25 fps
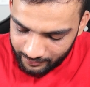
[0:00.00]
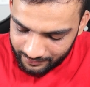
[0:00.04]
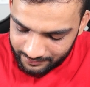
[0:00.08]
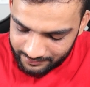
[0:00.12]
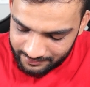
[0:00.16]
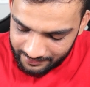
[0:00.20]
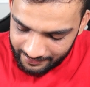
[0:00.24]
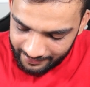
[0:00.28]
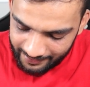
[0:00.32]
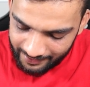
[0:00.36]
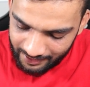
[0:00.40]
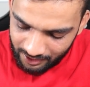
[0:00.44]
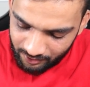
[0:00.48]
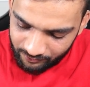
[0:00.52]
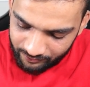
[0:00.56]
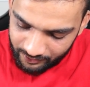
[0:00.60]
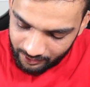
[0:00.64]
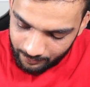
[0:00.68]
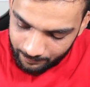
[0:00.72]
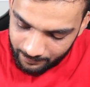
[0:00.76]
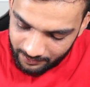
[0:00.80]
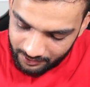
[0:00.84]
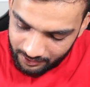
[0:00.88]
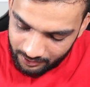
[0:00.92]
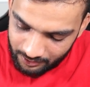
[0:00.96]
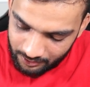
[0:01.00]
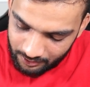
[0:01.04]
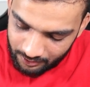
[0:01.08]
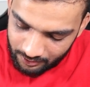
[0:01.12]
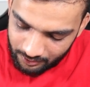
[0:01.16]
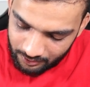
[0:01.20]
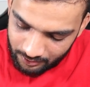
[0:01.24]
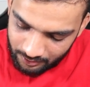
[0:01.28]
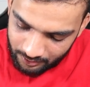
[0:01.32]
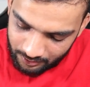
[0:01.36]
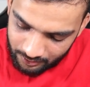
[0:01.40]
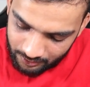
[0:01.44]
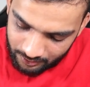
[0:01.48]
you can say L will be
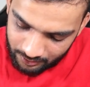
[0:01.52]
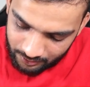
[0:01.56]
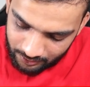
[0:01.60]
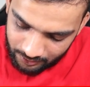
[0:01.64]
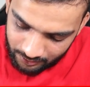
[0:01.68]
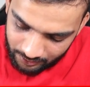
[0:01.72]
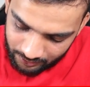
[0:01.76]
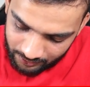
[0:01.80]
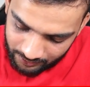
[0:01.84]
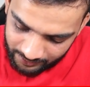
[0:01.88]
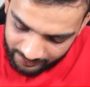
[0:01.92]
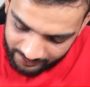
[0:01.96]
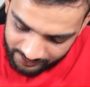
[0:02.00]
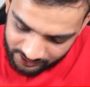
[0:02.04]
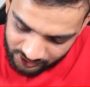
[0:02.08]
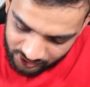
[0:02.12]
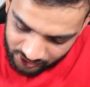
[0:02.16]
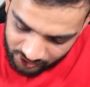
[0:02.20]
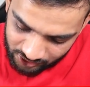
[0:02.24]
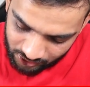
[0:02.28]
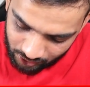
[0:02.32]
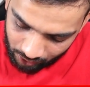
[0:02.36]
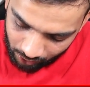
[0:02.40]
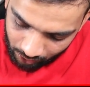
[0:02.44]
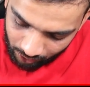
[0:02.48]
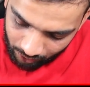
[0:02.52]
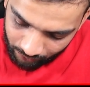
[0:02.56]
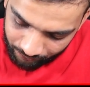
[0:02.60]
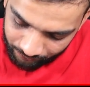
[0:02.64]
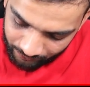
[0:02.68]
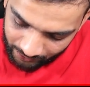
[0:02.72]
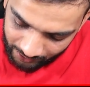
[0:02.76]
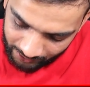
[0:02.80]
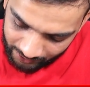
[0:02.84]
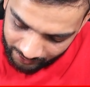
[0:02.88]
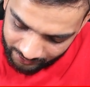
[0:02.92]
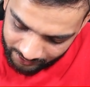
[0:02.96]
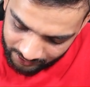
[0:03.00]
list
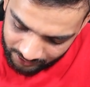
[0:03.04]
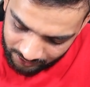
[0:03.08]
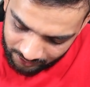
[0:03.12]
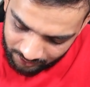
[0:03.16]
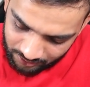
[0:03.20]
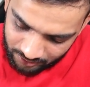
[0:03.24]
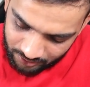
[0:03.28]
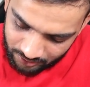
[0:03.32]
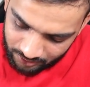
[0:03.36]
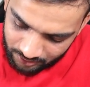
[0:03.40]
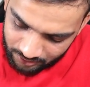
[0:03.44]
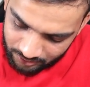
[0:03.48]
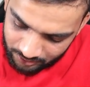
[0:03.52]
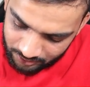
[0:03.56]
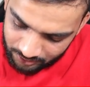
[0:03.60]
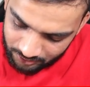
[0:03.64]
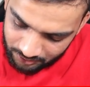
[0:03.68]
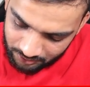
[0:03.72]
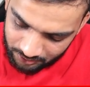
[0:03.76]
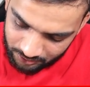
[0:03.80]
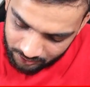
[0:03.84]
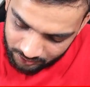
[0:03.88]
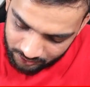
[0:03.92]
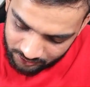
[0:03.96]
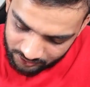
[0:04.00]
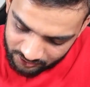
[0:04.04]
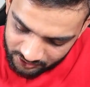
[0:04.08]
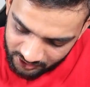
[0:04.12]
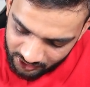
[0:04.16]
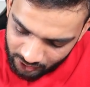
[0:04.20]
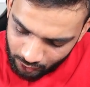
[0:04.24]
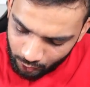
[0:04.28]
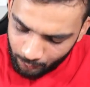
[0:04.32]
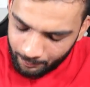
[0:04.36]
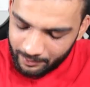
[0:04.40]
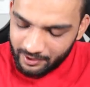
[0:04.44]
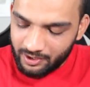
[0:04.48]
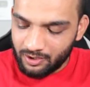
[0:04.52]
of I
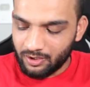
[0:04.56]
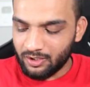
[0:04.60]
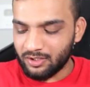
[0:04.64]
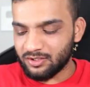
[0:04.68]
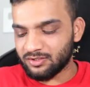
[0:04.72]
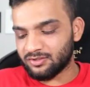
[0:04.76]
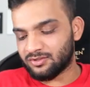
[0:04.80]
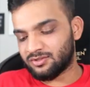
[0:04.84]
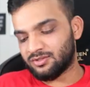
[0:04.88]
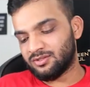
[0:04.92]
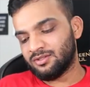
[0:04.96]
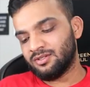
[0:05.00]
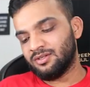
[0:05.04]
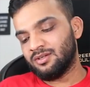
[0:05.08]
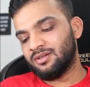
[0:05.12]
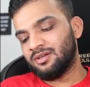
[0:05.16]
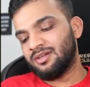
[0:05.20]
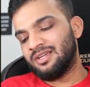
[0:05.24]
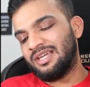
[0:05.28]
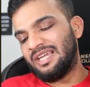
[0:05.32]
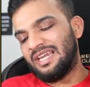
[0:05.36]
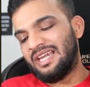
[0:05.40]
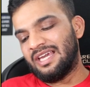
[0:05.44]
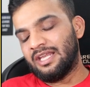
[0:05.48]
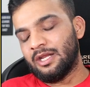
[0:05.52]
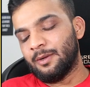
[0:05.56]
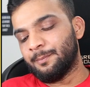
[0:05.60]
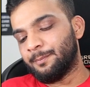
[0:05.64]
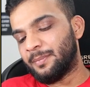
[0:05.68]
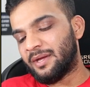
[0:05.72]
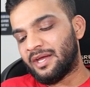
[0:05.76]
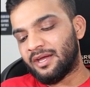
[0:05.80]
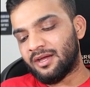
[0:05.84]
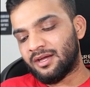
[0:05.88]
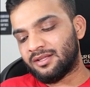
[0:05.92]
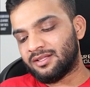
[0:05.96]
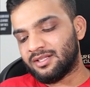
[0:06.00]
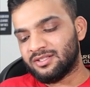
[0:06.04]
0 because in a
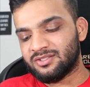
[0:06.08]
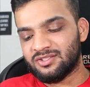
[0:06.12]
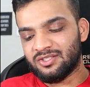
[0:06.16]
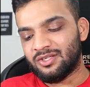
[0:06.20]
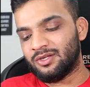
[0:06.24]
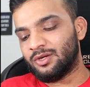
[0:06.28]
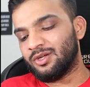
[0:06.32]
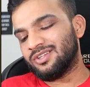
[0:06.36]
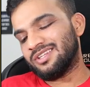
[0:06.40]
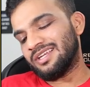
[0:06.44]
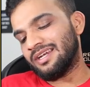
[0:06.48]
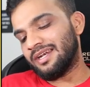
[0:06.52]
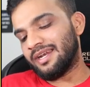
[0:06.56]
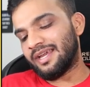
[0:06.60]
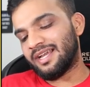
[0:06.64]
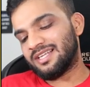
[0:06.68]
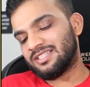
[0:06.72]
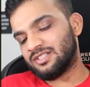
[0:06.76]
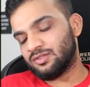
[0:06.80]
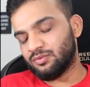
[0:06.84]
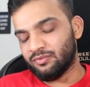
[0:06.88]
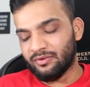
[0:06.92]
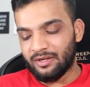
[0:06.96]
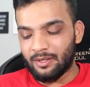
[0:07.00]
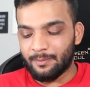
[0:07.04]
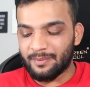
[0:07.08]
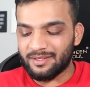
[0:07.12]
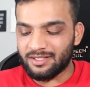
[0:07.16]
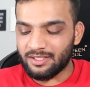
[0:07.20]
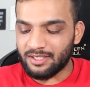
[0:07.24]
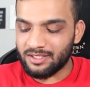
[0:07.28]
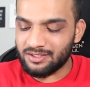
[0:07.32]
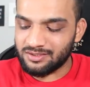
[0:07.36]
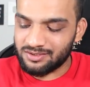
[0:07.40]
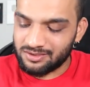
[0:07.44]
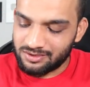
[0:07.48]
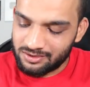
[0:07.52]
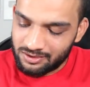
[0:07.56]
pair the 0th index will be
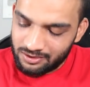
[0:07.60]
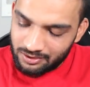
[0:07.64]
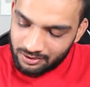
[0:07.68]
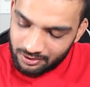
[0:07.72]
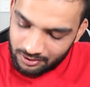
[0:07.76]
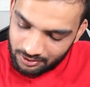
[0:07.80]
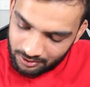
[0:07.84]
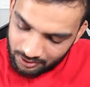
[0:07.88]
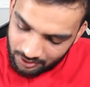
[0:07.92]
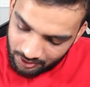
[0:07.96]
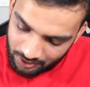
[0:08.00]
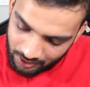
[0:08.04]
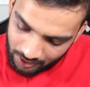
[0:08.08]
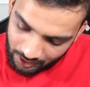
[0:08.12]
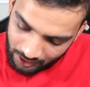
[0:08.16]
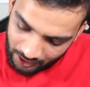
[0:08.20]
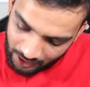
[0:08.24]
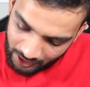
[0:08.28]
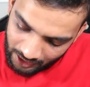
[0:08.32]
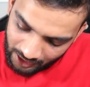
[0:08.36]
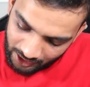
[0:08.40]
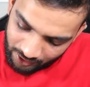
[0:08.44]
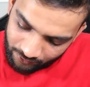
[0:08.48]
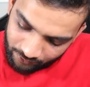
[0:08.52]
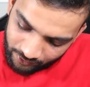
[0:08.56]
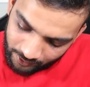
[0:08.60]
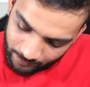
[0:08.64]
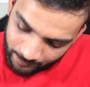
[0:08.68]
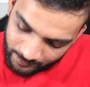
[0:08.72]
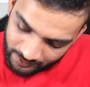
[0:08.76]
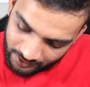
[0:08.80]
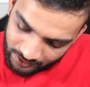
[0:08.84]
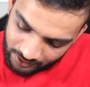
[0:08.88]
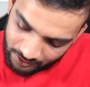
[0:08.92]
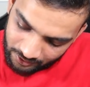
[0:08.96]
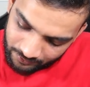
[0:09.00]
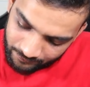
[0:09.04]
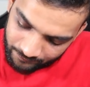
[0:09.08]
this. R will
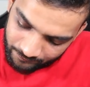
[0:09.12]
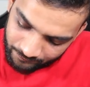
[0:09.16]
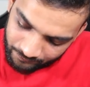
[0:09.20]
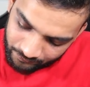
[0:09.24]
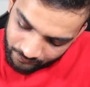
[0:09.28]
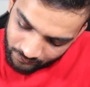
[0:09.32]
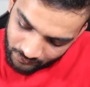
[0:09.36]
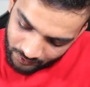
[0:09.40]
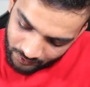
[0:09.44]
be